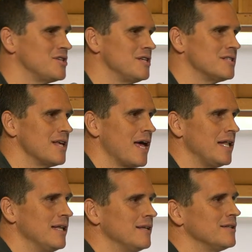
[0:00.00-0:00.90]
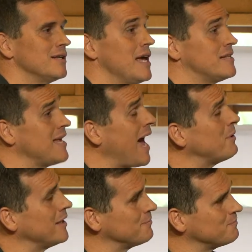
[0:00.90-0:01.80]
said, it's
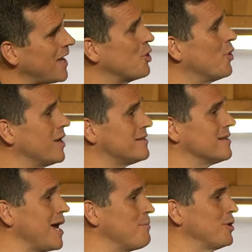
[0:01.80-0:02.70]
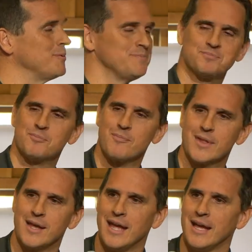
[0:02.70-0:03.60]
happening. I'm going into labor.
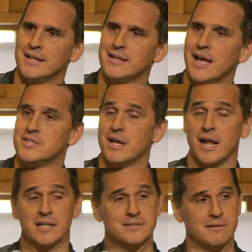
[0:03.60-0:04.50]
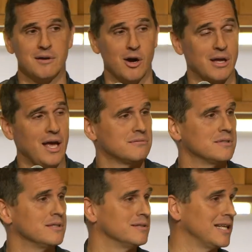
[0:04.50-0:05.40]
And I said, okay,
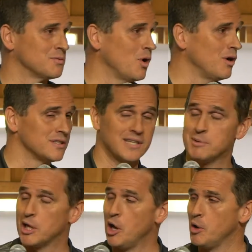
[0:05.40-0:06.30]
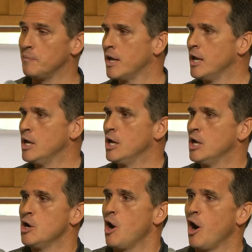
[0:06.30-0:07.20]
let's roll. It's time to go.
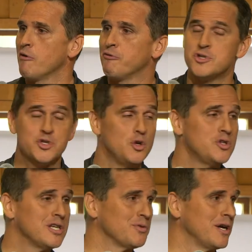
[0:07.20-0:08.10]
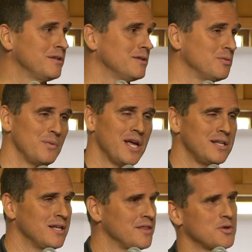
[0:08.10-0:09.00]
Our first two children, we had
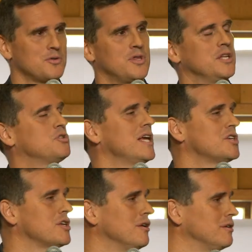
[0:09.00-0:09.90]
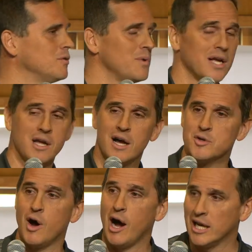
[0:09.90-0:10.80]
done the traditional. We had gone to a
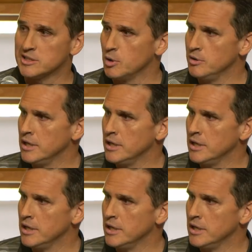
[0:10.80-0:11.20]
hospital.